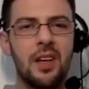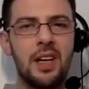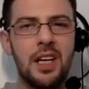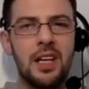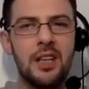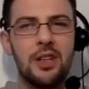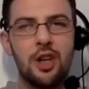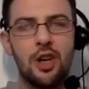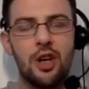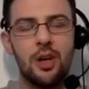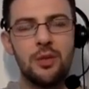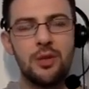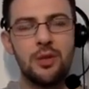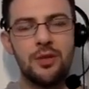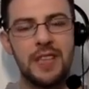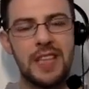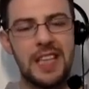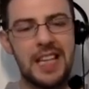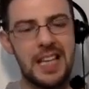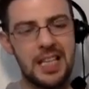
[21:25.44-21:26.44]
in terms of
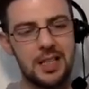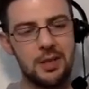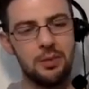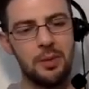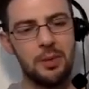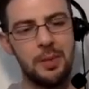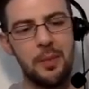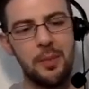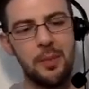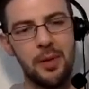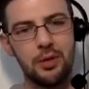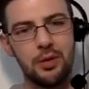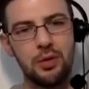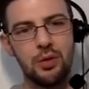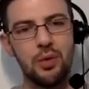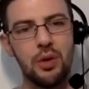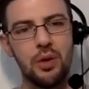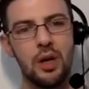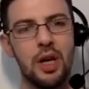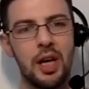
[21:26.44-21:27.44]
engaging with people,
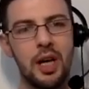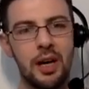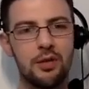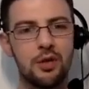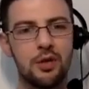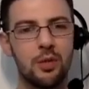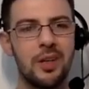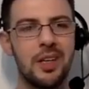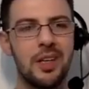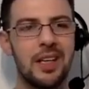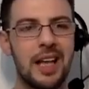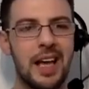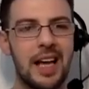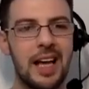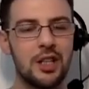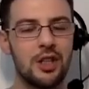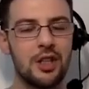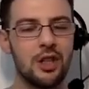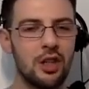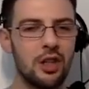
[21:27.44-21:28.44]
so if someone
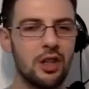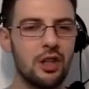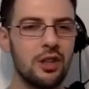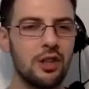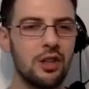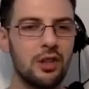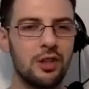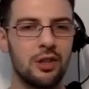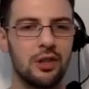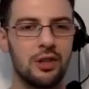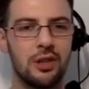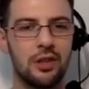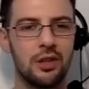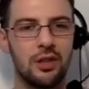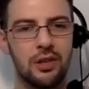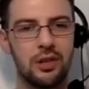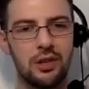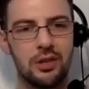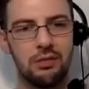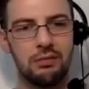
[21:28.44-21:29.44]
likes your
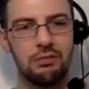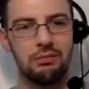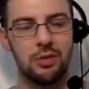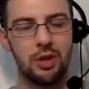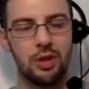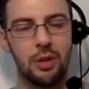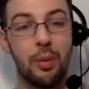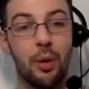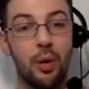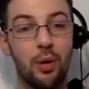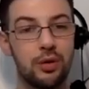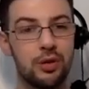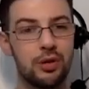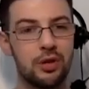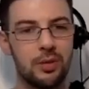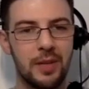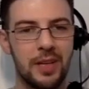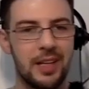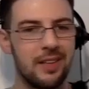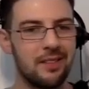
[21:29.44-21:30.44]
posts,
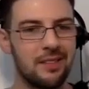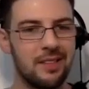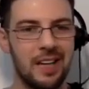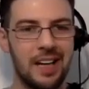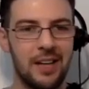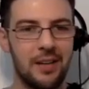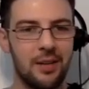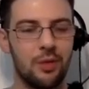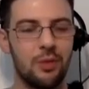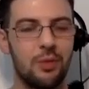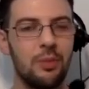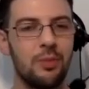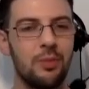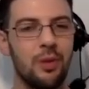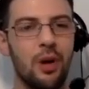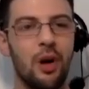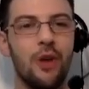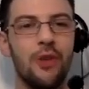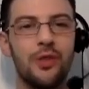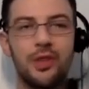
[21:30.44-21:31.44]
I mean, I don't know,
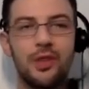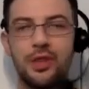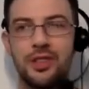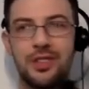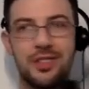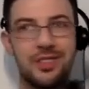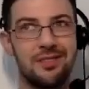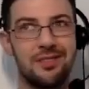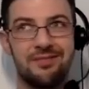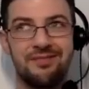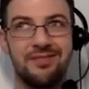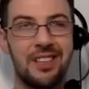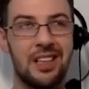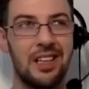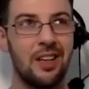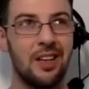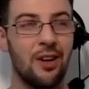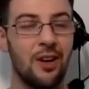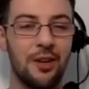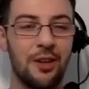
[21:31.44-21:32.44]
hundreds,
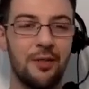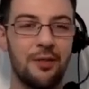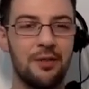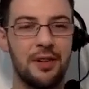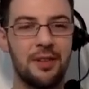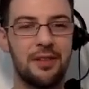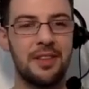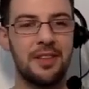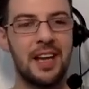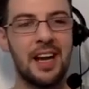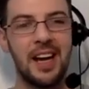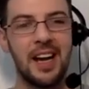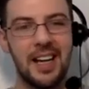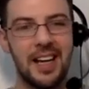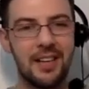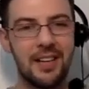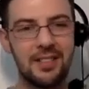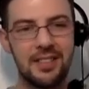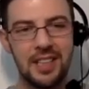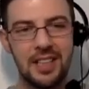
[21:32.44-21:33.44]
150, I think
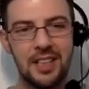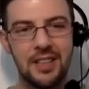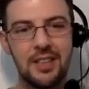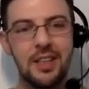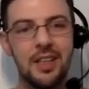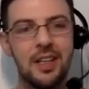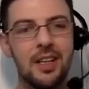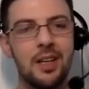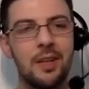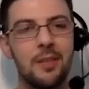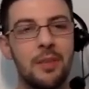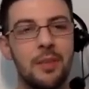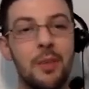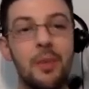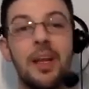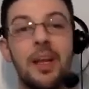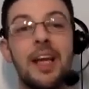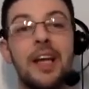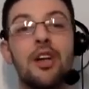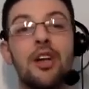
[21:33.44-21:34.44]
I've seen people
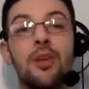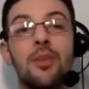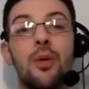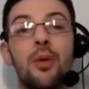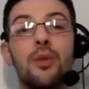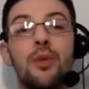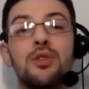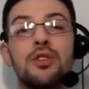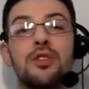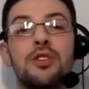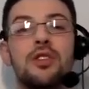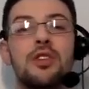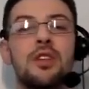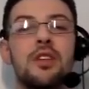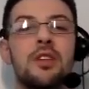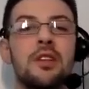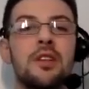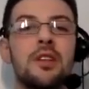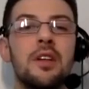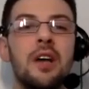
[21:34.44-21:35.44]
like your posts.
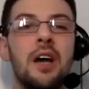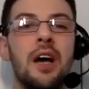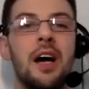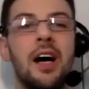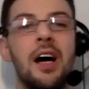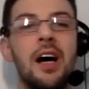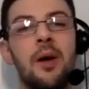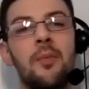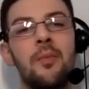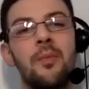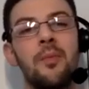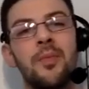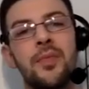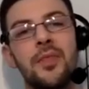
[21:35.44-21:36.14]
Um,